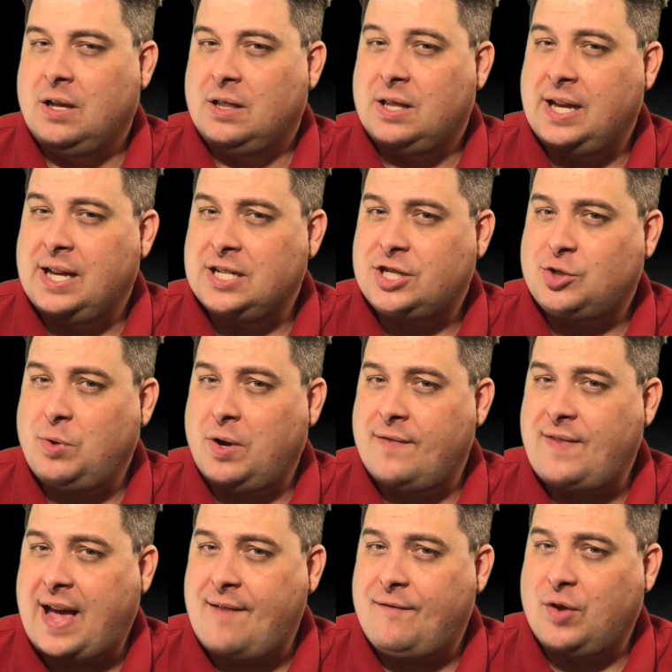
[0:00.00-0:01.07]
The history of
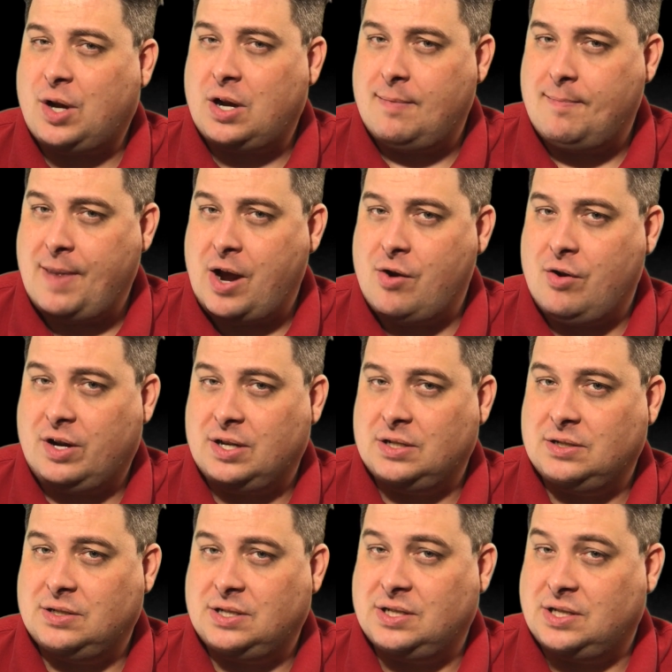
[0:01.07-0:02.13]
African
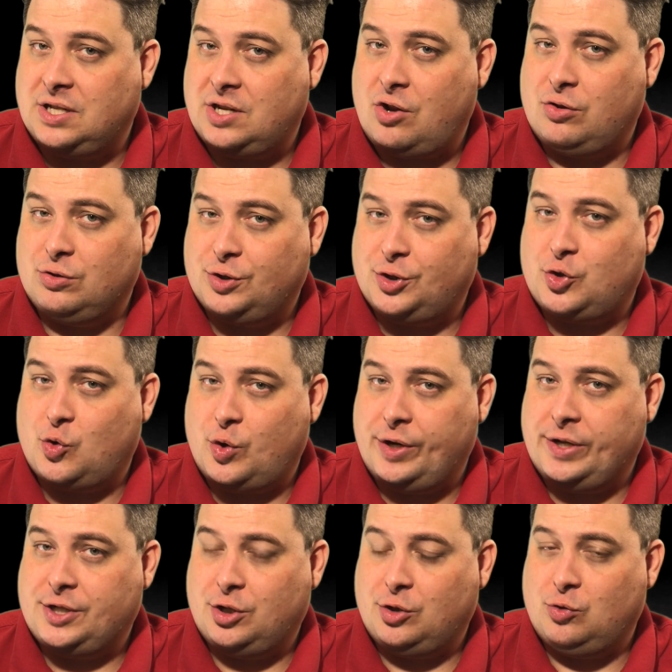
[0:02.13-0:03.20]
Americans is another story
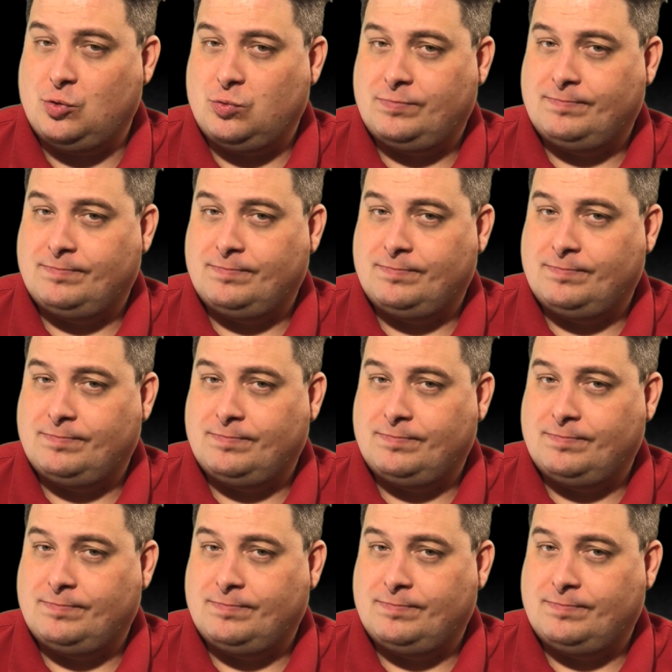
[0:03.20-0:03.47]
too.